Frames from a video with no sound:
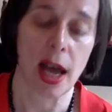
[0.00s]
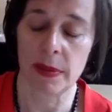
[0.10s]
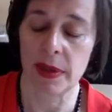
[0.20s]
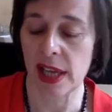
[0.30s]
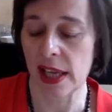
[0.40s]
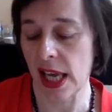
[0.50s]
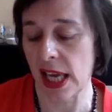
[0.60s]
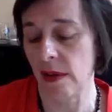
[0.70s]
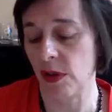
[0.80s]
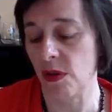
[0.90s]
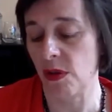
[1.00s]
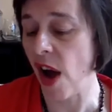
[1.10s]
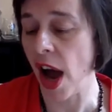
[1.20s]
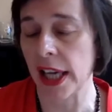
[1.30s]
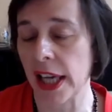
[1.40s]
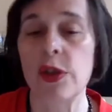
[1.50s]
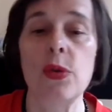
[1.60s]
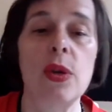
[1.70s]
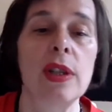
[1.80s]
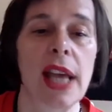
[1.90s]
say they give you 5,
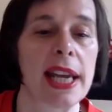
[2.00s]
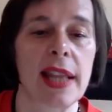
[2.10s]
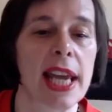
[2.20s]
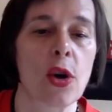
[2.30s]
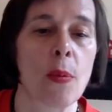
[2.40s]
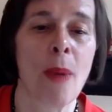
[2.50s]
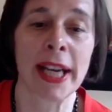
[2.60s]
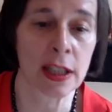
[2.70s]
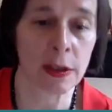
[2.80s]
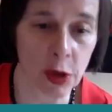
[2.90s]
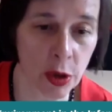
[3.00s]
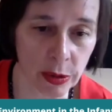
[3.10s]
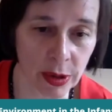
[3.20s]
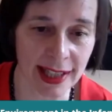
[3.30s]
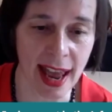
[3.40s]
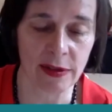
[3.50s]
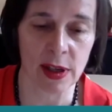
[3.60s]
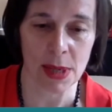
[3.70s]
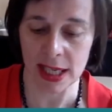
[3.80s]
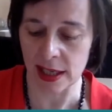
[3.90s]
they don't mind if you go to
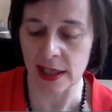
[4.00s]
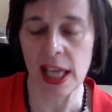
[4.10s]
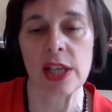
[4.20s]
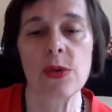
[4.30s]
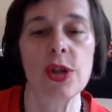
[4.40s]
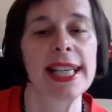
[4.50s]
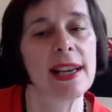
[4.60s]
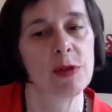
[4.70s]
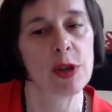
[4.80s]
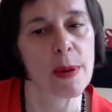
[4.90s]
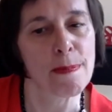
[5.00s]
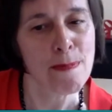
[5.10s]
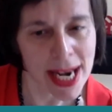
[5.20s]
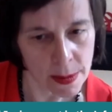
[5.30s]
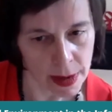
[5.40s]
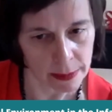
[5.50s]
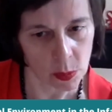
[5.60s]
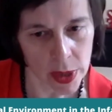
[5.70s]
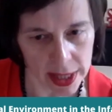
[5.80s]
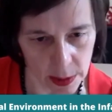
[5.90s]
7 meters. They usually give you a minimum
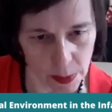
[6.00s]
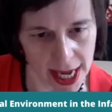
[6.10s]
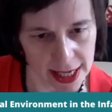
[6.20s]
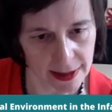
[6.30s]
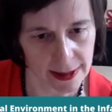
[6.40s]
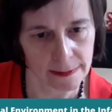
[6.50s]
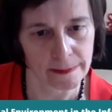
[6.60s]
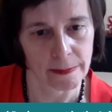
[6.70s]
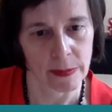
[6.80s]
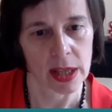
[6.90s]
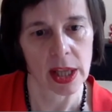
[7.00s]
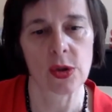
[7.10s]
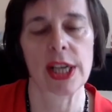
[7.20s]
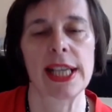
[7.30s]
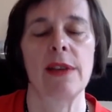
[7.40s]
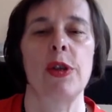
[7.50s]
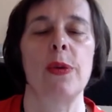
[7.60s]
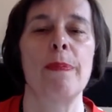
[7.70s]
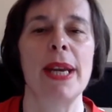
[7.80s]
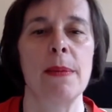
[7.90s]
with space. They usually give you
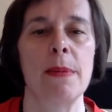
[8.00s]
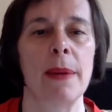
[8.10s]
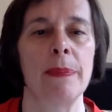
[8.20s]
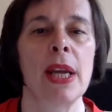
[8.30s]
a minimum.